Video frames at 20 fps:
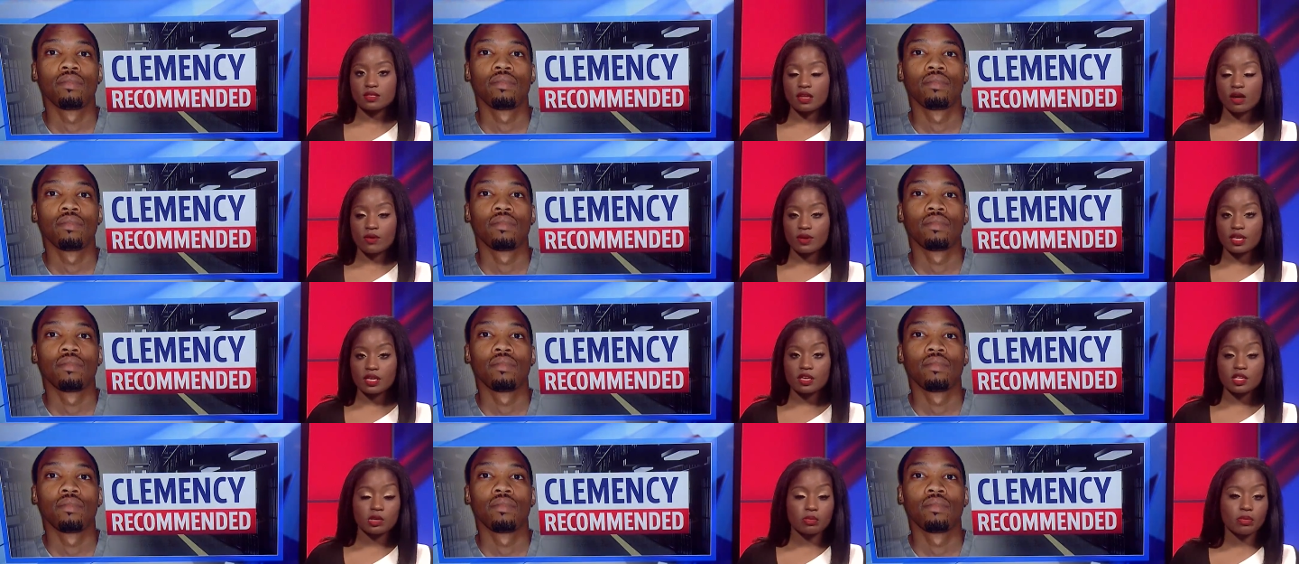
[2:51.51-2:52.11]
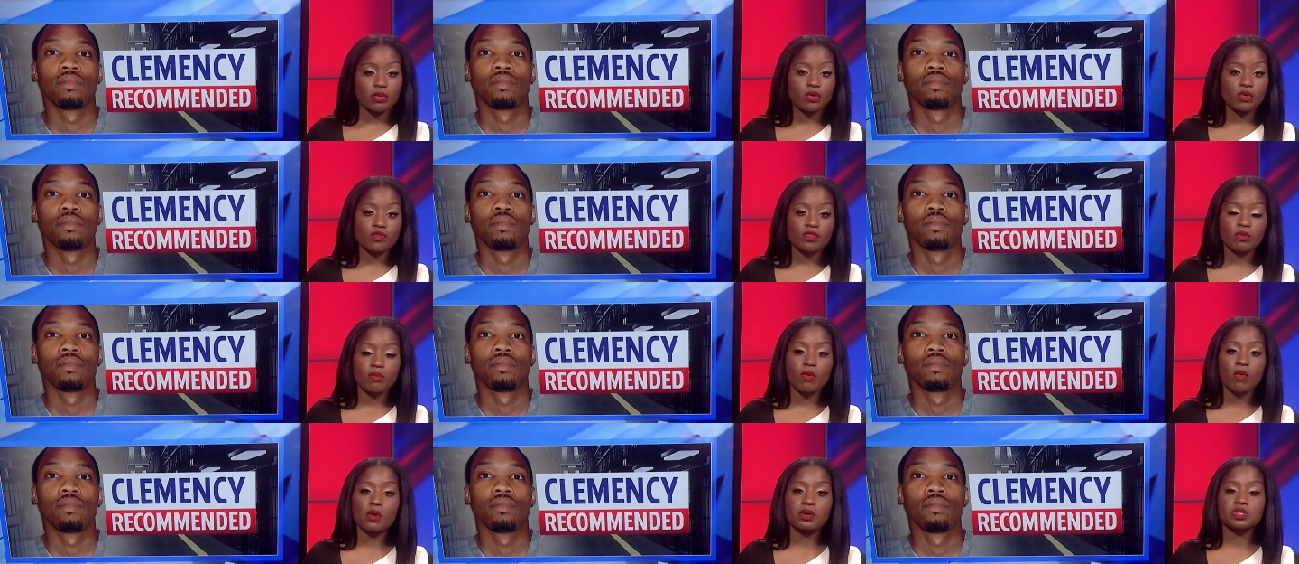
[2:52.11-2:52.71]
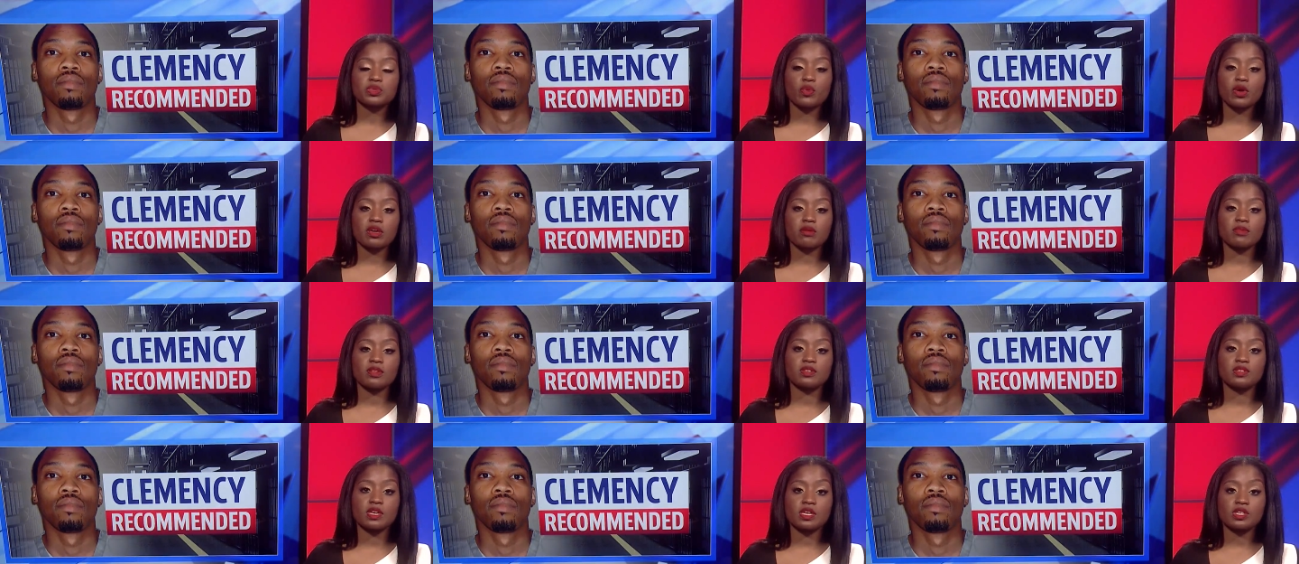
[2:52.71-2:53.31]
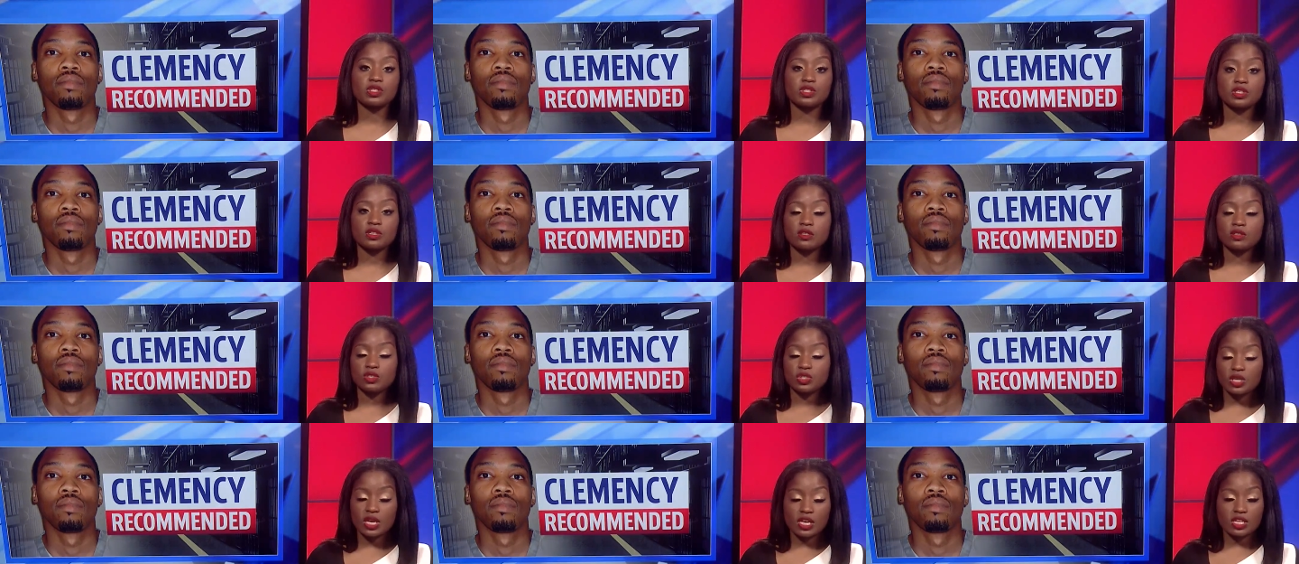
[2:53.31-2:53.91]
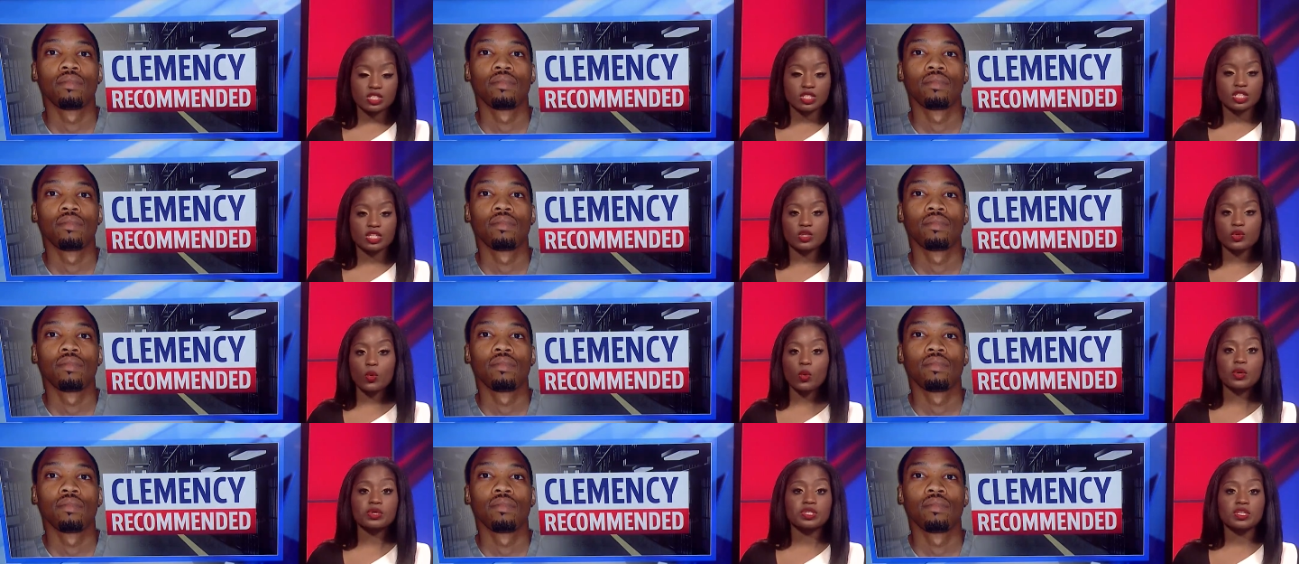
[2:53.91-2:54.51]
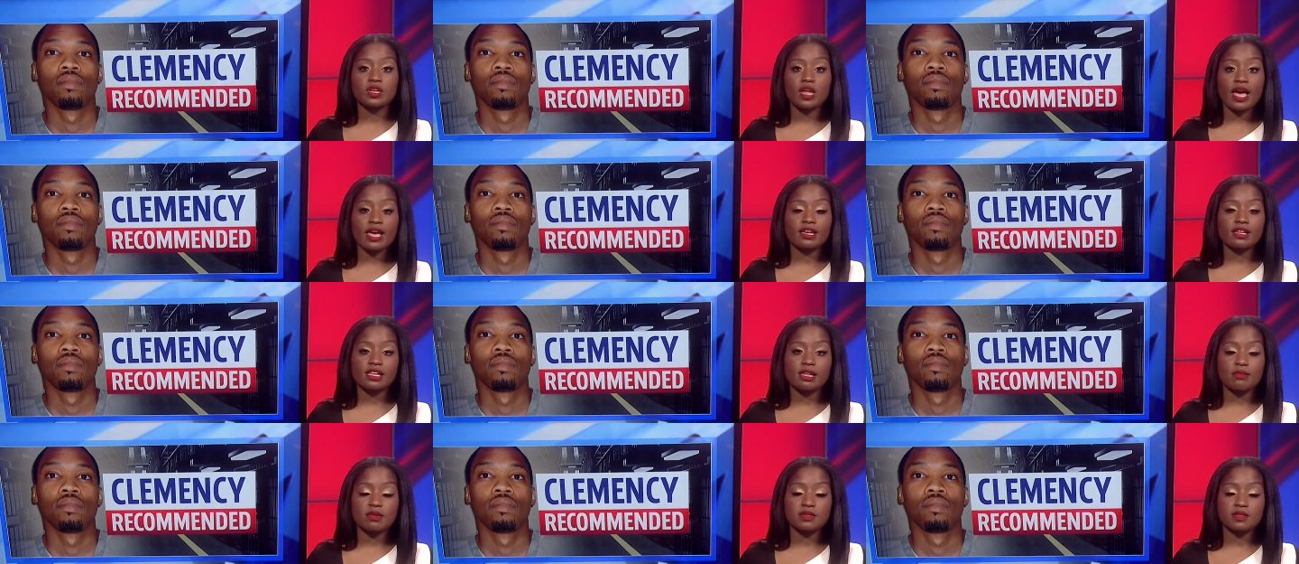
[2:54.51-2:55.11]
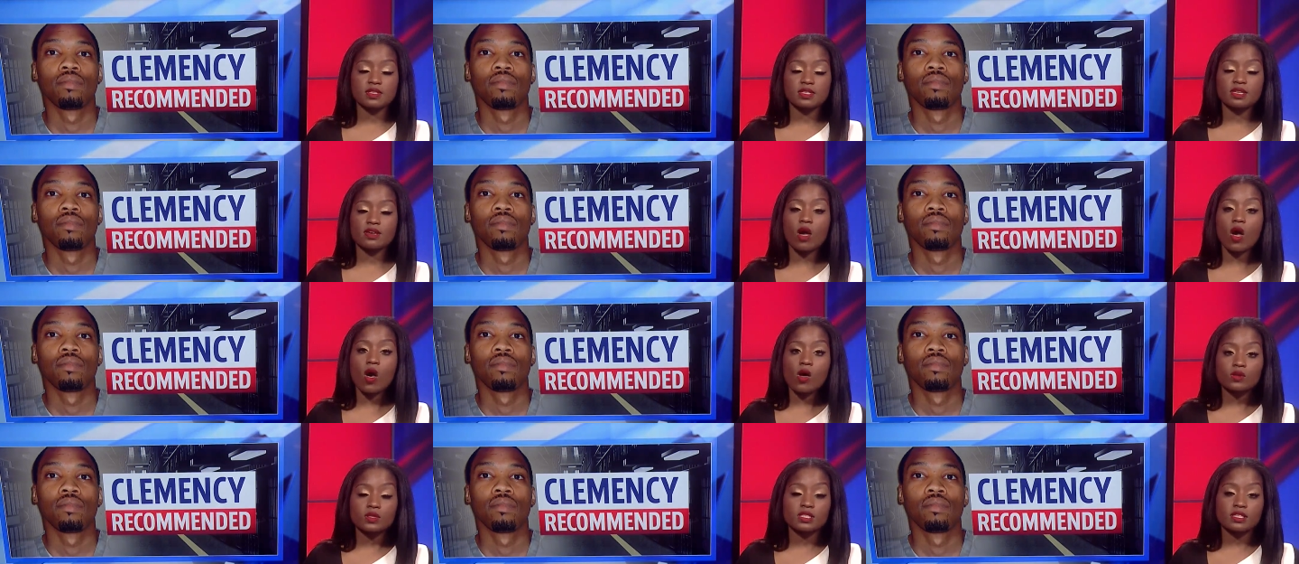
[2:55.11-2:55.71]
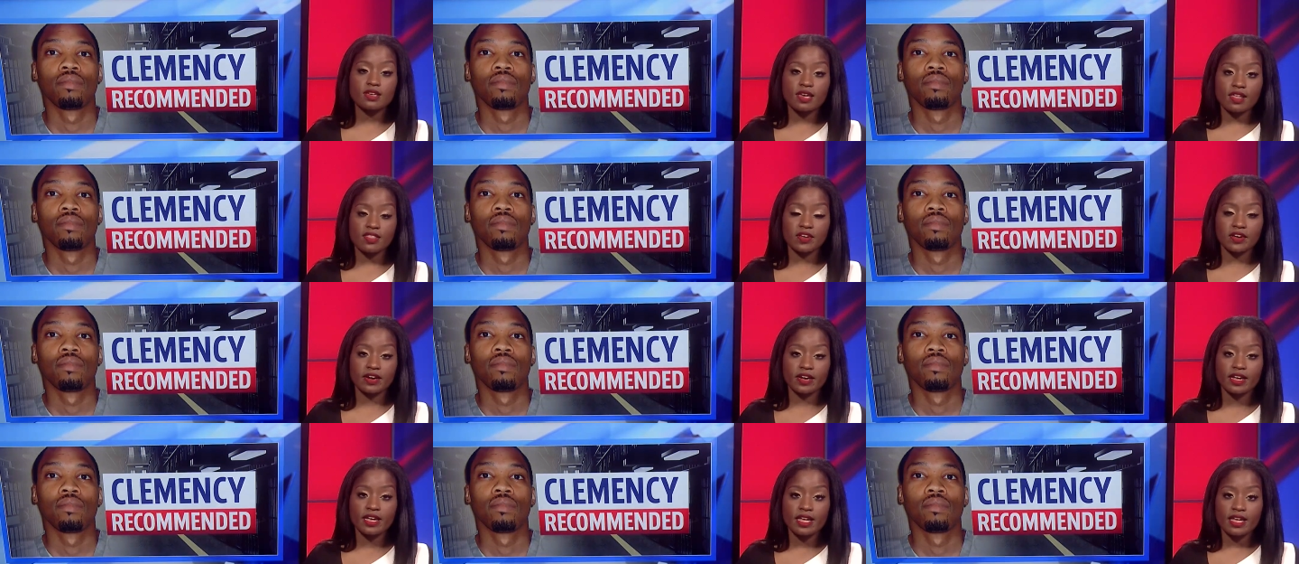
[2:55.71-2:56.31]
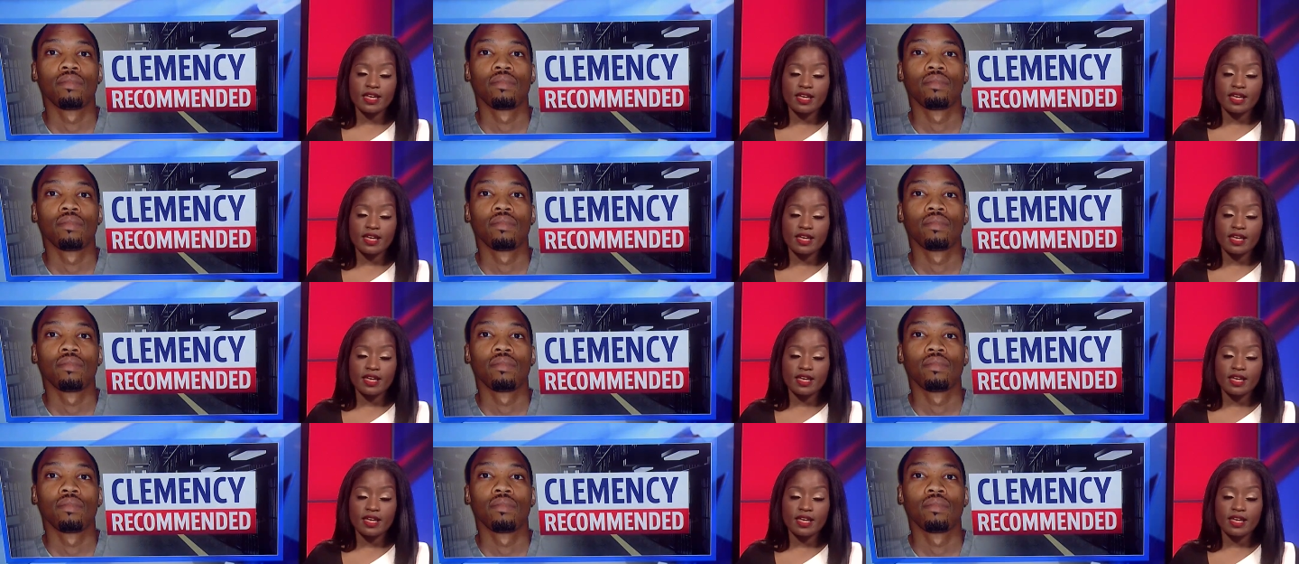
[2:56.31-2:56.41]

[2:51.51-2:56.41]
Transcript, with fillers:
Speaker 1: Now, he can approve the board's recommendation, change it, or deny clemency altogether.